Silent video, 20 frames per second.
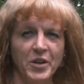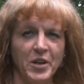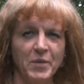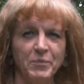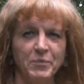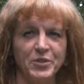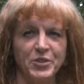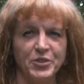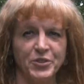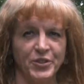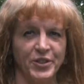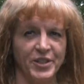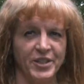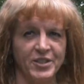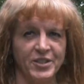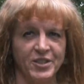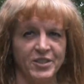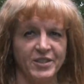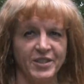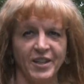up the
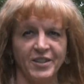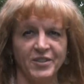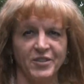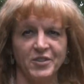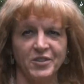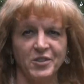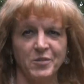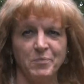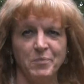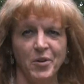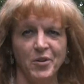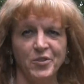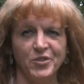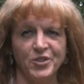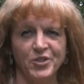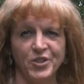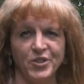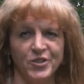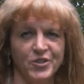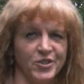strings just like they're
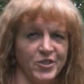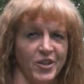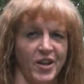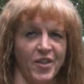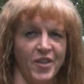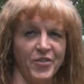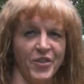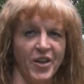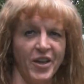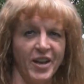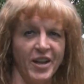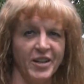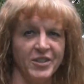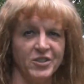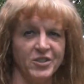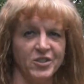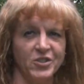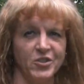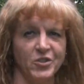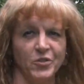supposed to, so I thought I'd
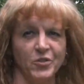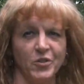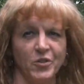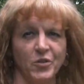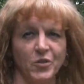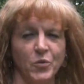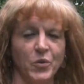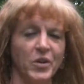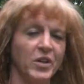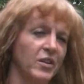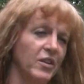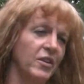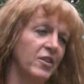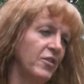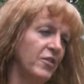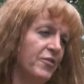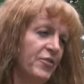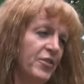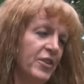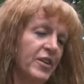just do a quick
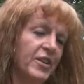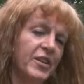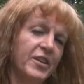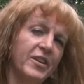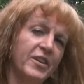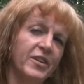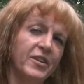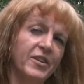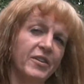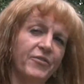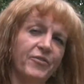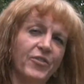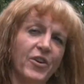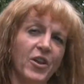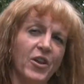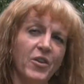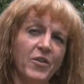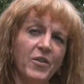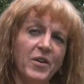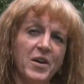little vid here,
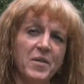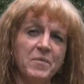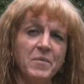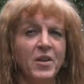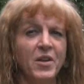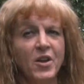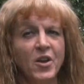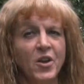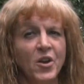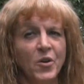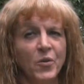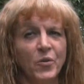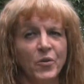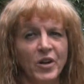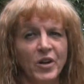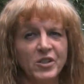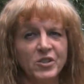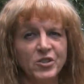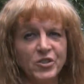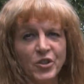follow up,
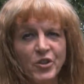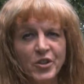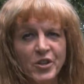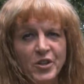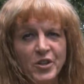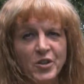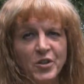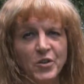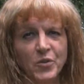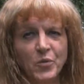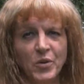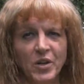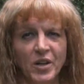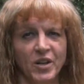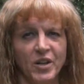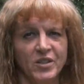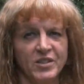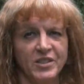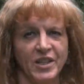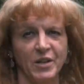where I show you what it
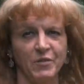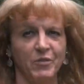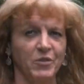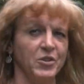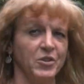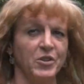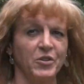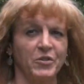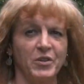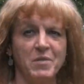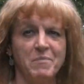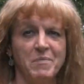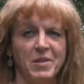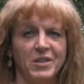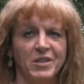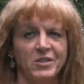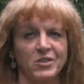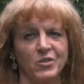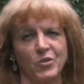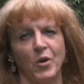looks like when the green
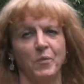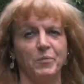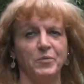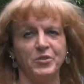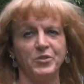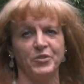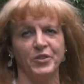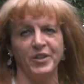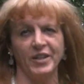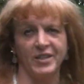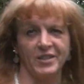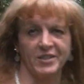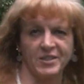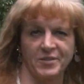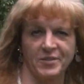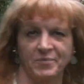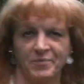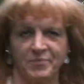beans go up the strings.